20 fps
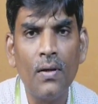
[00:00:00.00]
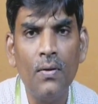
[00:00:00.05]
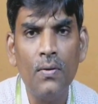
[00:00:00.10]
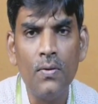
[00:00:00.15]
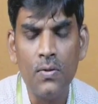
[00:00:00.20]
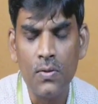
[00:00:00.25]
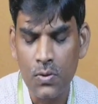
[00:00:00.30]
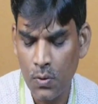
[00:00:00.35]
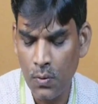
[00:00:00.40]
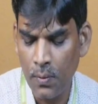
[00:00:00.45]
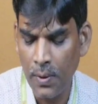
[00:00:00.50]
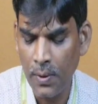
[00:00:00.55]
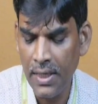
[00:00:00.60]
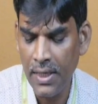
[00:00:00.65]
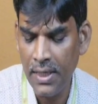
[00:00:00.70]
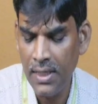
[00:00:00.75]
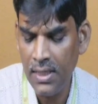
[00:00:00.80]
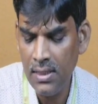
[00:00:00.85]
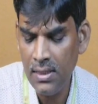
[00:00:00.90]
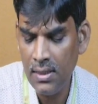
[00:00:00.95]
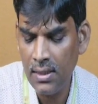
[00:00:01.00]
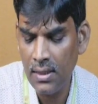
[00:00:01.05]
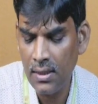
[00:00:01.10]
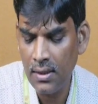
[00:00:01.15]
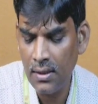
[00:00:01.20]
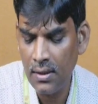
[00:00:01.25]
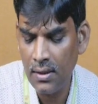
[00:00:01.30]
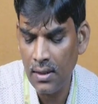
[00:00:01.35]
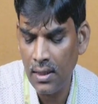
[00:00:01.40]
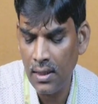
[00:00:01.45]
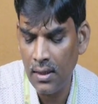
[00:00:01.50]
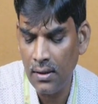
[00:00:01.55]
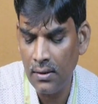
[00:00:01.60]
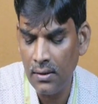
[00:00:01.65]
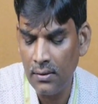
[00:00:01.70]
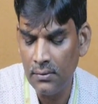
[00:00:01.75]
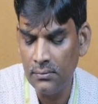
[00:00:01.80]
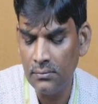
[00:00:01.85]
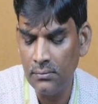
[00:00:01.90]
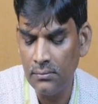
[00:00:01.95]
So any
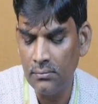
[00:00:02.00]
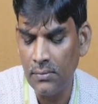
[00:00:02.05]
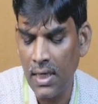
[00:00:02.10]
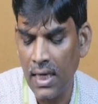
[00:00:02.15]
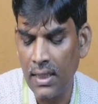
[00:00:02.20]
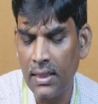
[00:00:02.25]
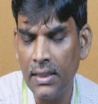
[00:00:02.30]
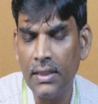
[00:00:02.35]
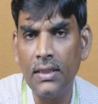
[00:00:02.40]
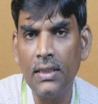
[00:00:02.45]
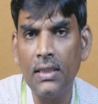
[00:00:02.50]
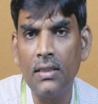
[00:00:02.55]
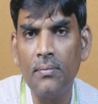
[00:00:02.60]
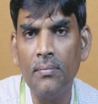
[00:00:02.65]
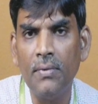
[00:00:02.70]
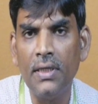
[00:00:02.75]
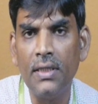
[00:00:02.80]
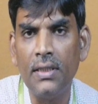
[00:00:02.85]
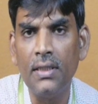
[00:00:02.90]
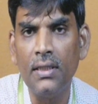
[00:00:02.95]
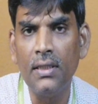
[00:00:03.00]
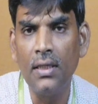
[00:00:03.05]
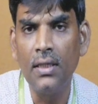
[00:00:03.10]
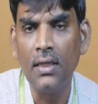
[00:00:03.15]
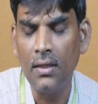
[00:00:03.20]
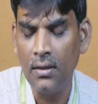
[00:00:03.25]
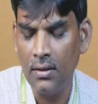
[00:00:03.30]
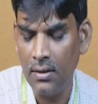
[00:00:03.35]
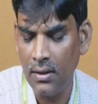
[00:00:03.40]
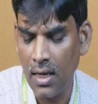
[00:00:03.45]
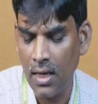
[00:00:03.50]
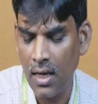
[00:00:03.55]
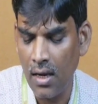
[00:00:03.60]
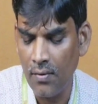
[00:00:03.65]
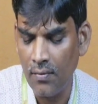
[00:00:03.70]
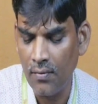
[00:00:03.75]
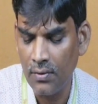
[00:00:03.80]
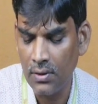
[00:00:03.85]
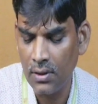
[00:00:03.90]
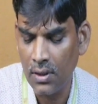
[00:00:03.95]
magnetic material
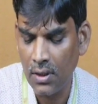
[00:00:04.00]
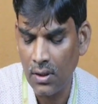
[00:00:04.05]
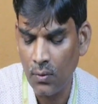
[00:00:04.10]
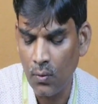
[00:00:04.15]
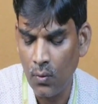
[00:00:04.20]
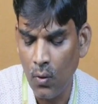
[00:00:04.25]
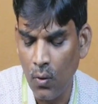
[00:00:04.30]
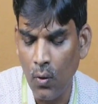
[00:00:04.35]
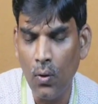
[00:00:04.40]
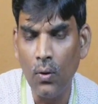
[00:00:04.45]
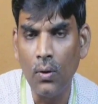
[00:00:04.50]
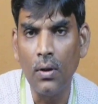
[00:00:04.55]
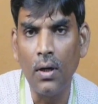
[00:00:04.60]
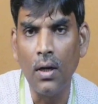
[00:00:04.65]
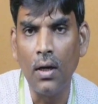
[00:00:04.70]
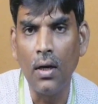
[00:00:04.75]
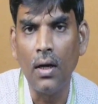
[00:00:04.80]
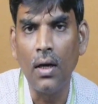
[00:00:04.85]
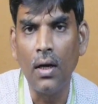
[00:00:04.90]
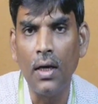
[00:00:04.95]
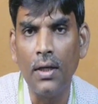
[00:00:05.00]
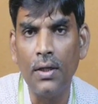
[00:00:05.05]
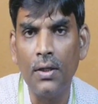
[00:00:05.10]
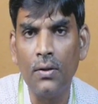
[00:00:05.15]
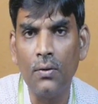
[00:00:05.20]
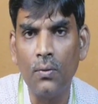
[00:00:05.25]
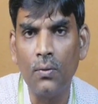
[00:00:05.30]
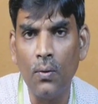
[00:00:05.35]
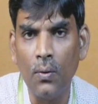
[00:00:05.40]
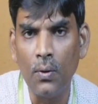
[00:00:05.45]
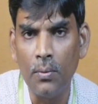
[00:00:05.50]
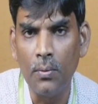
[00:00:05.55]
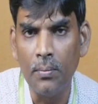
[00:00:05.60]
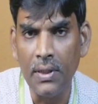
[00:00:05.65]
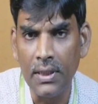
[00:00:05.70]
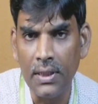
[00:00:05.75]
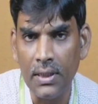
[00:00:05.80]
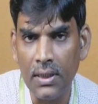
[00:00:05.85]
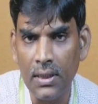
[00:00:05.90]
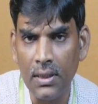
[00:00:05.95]
having the core iron core
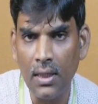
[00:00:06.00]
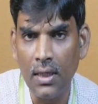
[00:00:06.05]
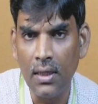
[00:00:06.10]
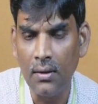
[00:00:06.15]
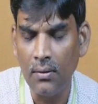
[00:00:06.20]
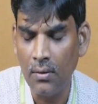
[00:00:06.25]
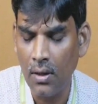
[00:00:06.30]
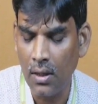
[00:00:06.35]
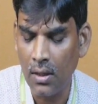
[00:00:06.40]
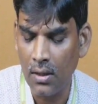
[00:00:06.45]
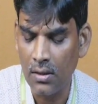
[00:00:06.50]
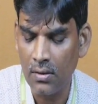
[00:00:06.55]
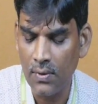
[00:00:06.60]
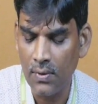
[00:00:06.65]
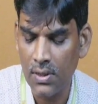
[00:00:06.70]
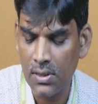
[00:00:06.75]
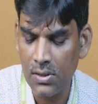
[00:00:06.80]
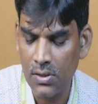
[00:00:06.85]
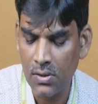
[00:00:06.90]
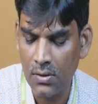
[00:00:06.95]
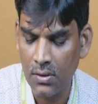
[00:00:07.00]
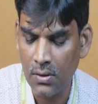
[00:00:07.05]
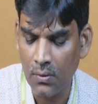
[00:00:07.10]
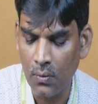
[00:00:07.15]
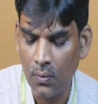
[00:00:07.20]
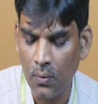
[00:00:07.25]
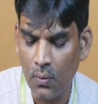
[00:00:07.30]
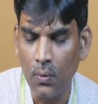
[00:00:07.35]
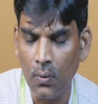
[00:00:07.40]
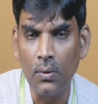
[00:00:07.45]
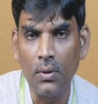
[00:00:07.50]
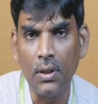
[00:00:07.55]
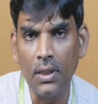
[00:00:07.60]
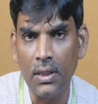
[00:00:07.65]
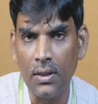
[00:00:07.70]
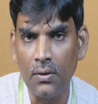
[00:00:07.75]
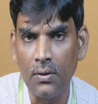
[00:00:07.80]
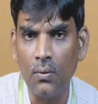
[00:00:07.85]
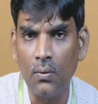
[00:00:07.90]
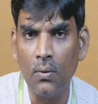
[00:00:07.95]
material, or otherwise the core
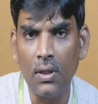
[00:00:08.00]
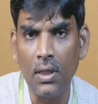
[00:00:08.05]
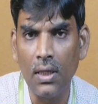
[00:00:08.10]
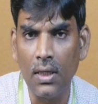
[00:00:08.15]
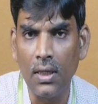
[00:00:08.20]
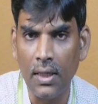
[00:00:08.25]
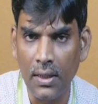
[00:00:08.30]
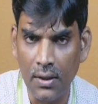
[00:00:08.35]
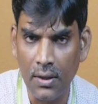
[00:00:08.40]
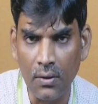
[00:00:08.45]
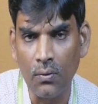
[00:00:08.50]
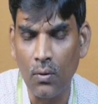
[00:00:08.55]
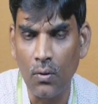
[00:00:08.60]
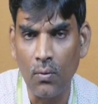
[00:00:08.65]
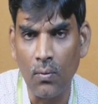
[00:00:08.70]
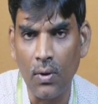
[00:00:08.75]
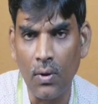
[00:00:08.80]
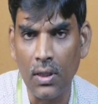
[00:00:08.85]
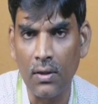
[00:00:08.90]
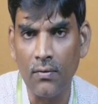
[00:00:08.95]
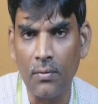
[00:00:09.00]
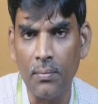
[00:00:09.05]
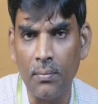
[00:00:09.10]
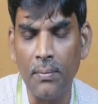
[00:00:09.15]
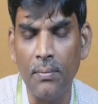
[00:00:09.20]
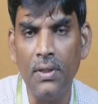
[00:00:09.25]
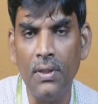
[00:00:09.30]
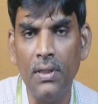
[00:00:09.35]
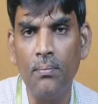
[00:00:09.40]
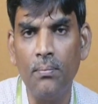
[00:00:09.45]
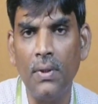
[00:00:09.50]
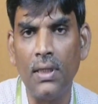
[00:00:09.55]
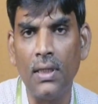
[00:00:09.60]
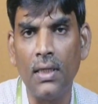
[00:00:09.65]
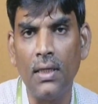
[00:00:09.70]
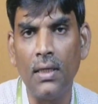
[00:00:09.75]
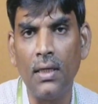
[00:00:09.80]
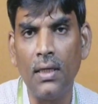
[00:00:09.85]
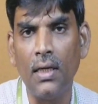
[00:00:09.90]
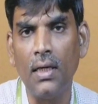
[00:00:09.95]
air core or iron core, whatever may be, but
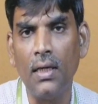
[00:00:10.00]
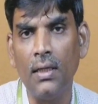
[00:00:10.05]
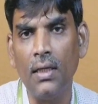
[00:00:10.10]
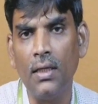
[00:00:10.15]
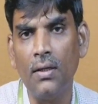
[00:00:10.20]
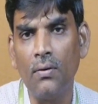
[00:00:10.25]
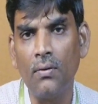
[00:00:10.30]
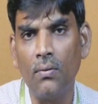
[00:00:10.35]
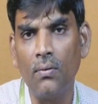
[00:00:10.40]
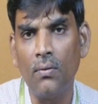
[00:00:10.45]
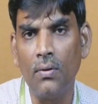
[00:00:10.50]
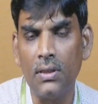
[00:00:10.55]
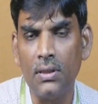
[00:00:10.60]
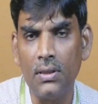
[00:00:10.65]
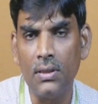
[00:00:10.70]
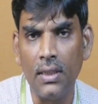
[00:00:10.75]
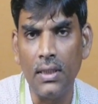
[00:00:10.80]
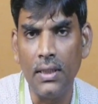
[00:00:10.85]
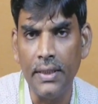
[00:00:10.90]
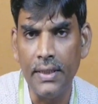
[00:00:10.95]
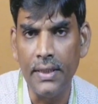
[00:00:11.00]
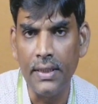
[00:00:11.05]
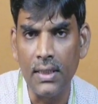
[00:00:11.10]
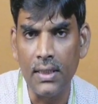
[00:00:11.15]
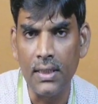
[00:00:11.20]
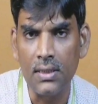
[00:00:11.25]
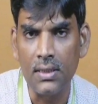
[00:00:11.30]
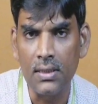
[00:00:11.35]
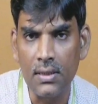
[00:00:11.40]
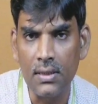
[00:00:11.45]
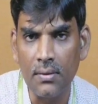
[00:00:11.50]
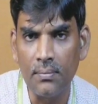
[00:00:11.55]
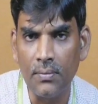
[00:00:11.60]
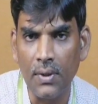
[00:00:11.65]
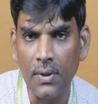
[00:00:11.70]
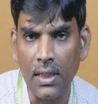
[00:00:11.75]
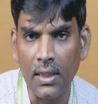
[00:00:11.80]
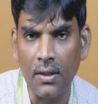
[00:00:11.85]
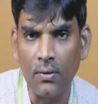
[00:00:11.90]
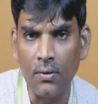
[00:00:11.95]
air core is the linear system,
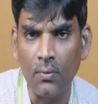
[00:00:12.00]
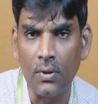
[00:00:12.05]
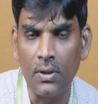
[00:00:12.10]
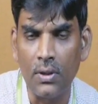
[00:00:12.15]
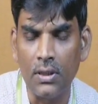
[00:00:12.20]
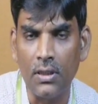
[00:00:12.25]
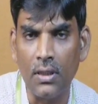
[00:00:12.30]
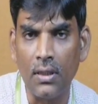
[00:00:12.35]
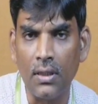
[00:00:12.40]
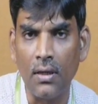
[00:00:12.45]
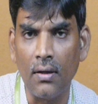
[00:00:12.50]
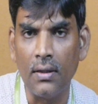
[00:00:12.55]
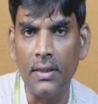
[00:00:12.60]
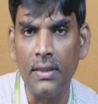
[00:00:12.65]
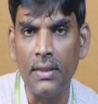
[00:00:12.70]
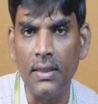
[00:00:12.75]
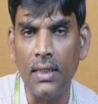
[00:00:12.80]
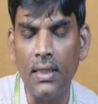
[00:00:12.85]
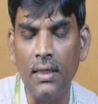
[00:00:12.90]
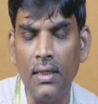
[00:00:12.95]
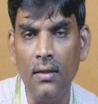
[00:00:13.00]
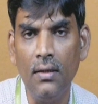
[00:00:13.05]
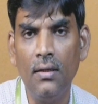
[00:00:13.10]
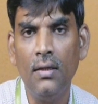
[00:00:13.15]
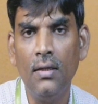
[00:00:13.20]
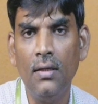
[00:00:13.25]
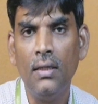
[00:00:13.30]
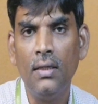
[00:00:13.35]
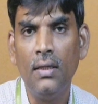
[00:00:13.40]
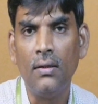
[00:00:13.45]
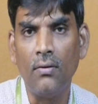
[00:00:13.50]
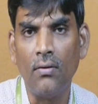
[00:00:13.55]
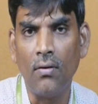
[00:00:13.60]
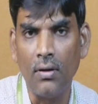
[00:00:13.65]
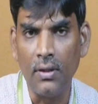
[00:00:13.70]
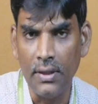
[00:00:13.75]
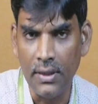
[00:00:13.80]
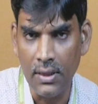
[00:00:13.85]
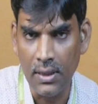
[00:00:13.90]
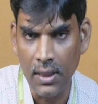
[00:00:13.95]
iron core is the
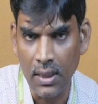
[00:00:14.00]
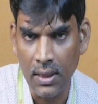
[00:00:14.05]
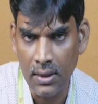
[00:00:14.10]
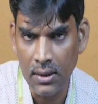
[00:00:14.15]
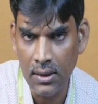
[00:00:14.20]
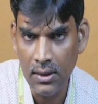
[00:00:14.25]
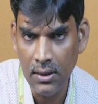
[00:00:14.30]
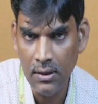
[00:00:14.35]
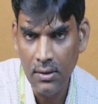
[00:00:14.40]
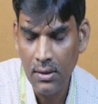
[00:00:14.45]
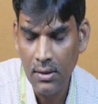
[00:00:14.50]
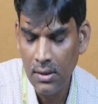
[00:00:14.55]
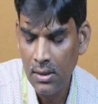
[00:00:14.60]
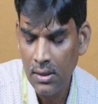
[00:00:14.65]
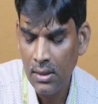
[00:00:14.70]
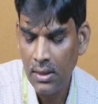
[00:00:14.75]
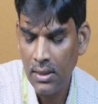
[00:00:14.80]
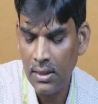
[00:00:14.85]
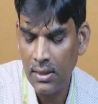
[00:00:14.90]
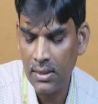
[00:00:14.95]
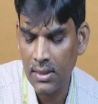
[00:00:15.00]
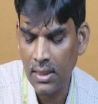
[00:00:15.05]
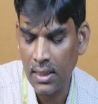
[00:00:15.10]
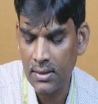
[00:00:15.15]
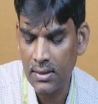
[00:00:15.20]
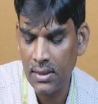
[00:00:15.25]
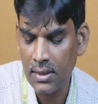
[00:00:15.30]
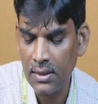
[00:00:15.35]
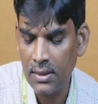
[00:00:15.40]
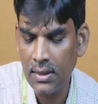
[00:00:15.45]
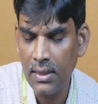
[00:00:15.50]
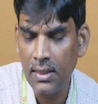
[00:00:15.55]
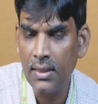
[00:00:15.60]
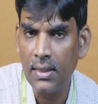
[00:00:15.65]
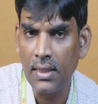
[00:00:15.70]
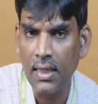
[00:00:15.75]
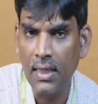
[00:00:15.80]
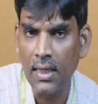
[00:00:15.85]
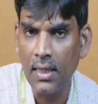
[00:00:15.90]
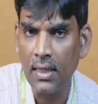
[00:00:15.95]
non-linearity. It is excited, it
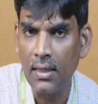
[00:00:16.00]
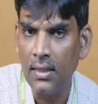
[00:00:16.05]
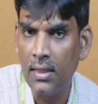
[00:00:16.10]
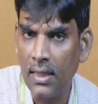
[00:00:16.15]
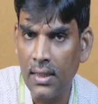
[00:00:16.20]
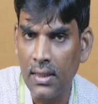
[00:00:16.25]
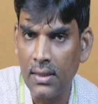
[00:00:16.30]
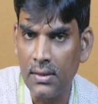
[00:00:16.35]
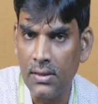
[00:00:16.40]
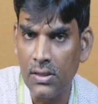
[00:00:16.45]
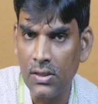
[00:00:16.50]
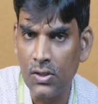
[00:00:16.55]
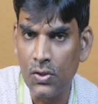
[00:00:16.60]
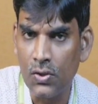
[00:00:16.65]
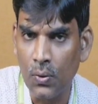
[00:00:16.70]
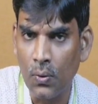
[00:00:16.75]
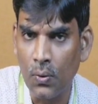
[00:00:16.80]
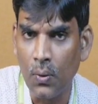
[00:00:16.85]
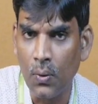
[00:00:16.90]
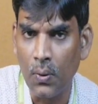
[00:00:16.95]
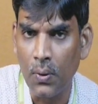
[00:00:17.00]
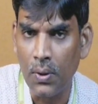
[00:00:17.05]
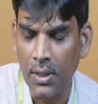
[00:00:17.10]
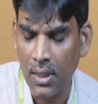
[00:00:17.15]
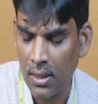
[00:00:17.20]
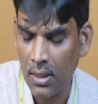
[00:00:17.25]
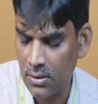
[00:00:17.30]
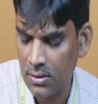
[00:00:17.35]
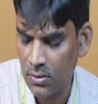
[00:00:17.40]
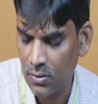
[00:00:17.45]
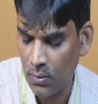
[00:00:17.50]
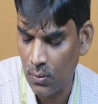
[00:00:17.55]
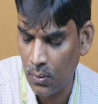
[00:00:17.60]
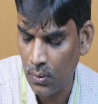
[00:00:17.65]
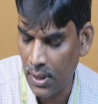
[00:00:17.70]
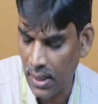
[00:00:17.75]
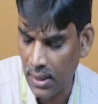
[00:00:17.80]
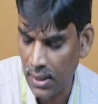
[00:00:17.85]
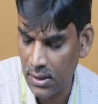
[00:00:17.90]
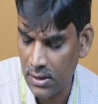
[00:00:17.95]
energy stored, that stored
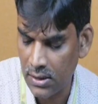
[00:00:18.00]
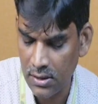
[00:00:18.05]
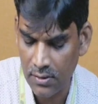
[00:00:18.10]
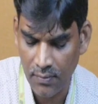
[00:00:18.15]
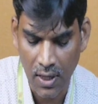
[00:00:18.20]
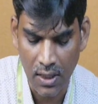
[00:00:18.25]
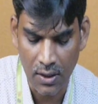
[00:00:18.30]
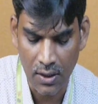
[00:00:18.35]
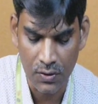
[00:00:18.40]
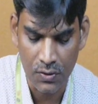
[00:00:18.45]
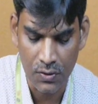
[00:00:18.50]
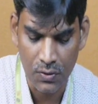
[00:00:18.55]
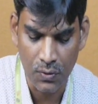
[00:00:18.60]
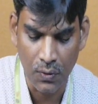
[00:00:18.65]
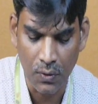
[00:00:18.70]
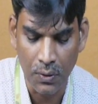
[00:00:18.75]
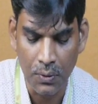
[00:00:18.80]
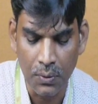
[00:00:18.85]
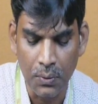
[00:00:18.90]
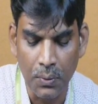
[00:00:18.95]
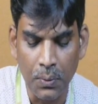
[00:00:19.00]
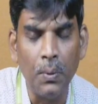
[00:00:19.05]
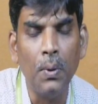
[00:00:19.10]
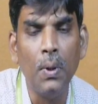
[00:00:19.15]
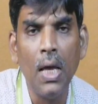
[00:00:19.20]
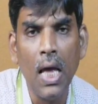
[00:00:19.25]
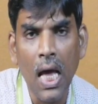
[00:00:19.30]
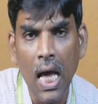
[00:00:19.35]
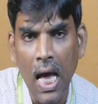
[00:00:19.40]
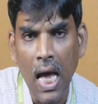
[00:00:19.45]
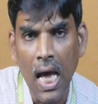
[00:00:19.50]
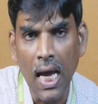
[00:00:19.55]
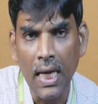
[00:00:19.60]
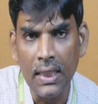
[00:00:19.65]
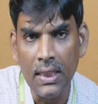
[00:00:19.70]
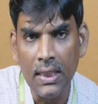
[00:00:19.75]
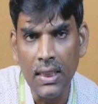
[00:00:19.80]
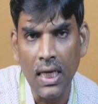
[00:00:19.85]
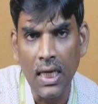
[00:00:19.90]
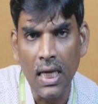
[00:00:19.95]
energy value is equal to I
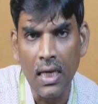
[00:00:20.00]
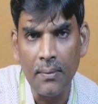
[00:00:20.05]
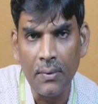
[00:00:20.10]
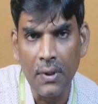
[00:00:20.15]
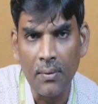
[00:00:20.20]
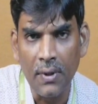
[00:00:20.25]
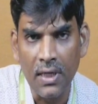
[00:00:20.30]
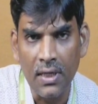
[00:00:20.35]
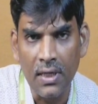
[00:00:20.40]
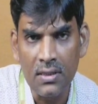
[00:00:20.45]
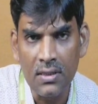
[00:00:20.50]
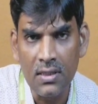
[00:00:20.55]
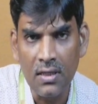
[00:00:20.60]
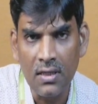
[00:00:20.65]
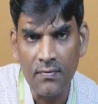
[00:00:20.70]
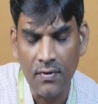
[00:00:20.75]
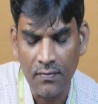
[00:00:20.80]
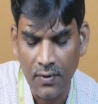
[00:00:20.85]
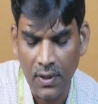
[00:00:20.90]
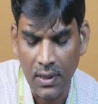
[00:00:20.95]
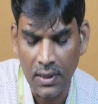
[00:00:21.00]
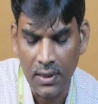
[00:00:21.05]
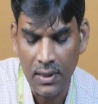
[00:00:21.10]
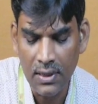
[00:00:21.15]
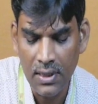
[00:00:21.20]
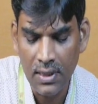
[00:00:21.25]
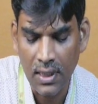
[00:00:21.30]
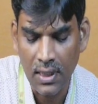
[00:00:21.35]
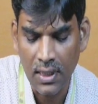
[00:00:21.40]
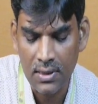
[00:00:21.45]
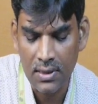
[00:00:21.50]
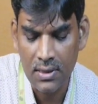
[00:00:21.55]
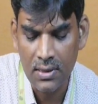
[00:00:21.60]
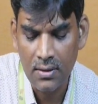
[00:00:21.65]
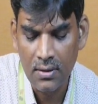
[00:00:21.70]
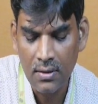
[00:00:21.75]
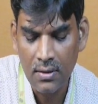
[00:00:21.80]
d lambda minus FFLD dx.